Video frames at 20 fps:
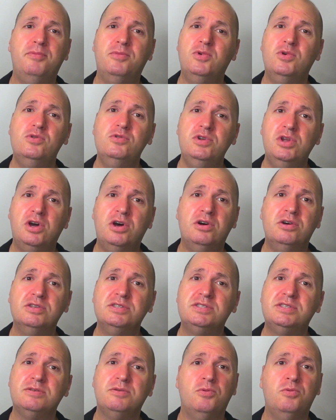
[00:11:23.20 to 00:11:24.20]
Who
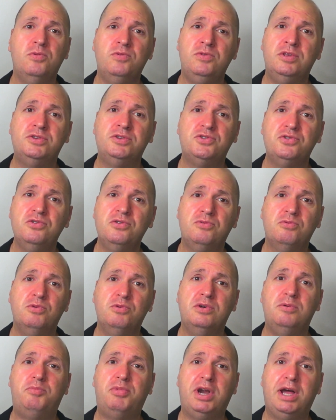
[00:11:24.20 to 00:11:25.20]
knows? The truth
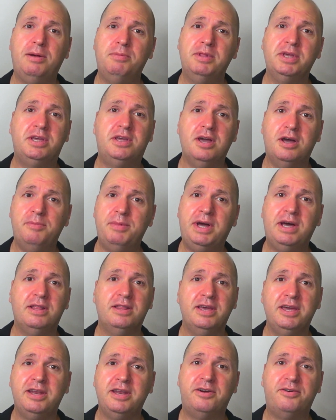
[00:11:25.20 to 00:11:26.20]
will probably come out
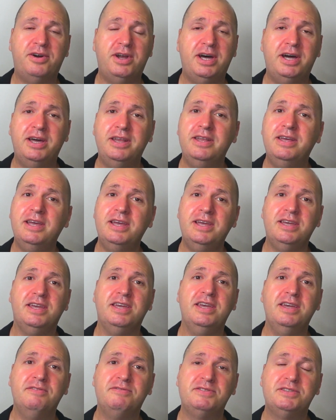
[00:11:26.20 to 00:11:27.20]
later on
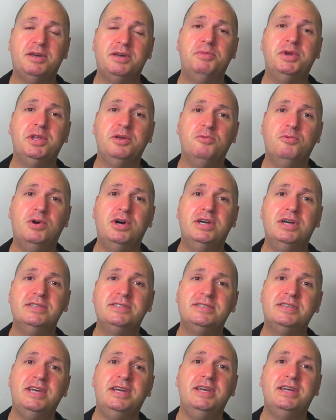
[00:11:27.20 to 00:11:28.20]
if somebody
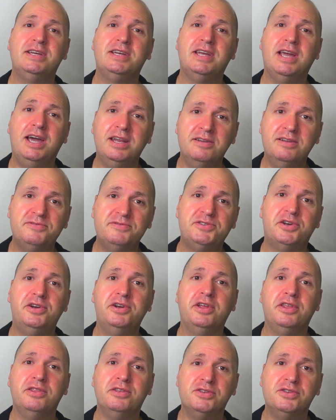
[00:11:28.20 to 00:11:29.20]
was kind of
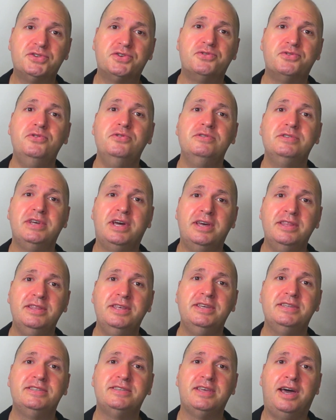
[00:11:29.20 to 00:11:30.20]
turning the screws on
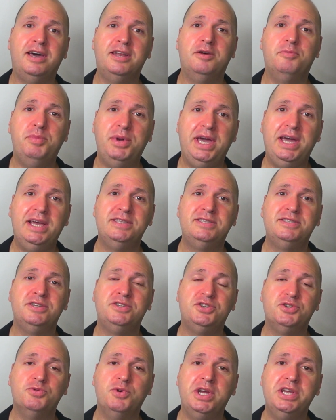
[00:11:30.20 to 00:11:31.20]
this on a bad
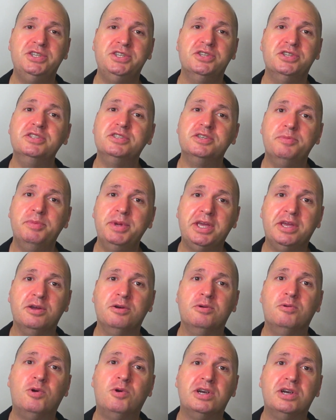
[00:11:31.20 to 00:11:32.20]
situation to make it
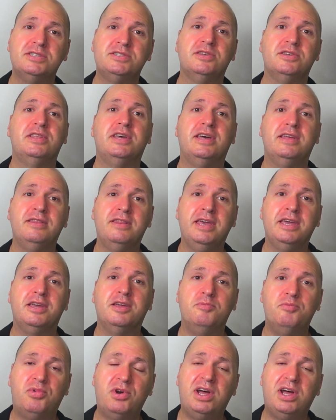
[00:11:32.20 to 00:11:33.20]
worse so that they
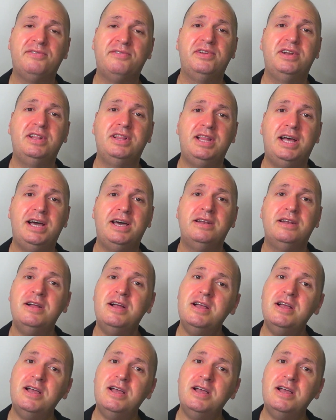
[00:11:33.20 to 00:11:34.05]
can profit a lot.